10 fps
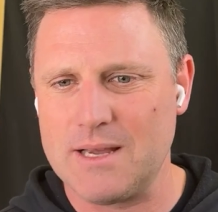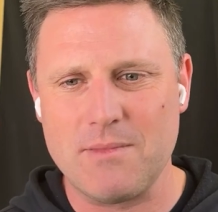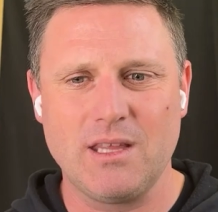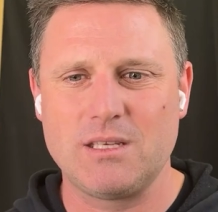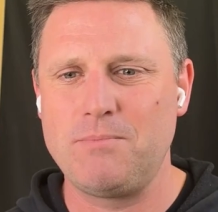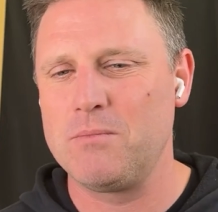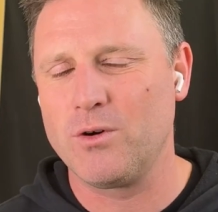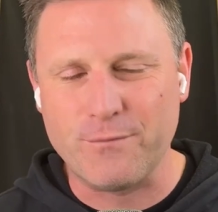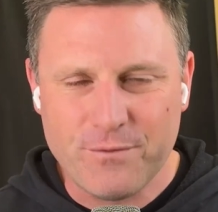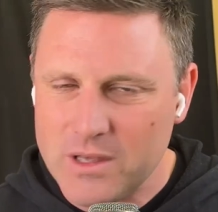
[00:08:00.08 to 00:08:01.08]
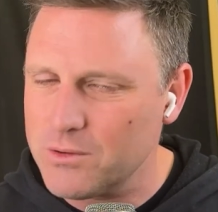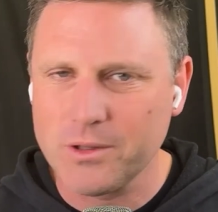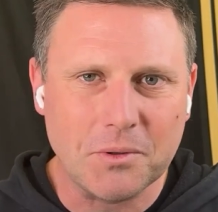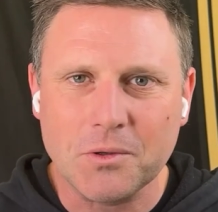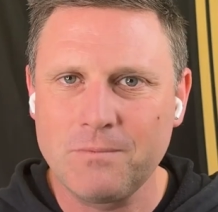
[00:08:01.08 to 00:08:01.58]
something that's a bit more
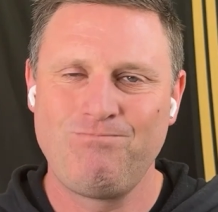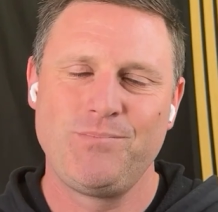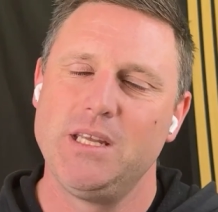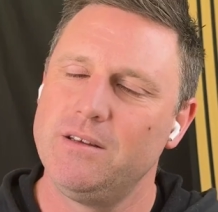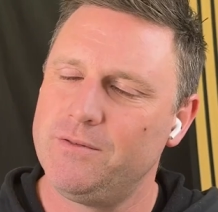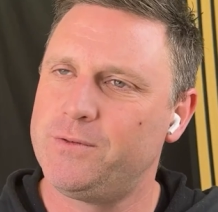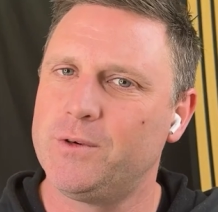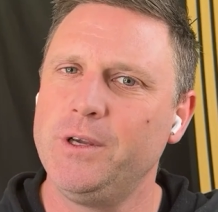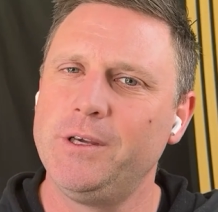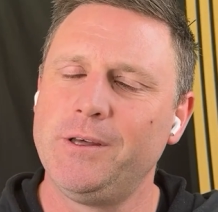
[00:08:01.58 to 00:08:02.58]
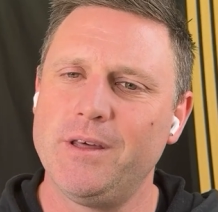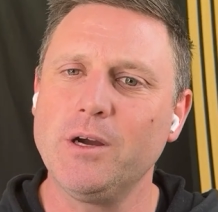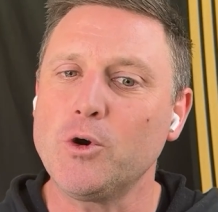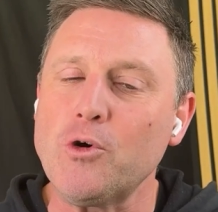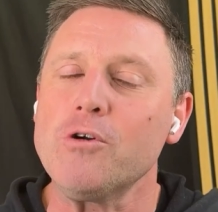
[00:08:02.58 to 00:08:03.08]
fieldable for you
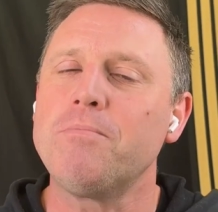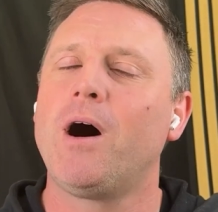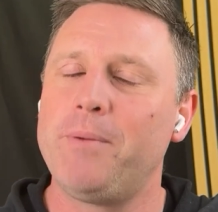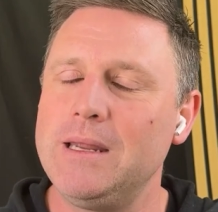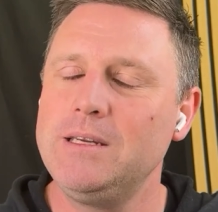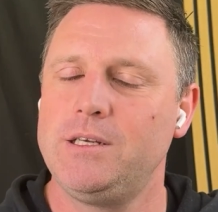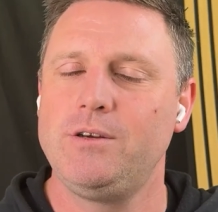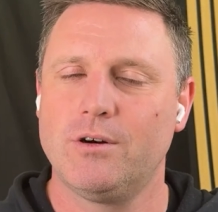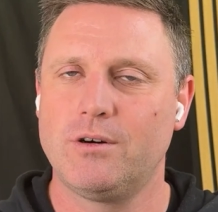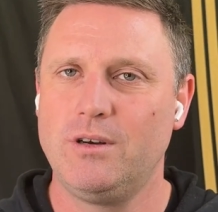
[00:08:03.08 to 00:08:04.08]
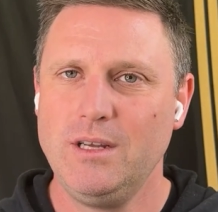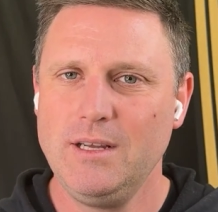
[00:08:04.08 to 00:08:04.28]
that could pop into your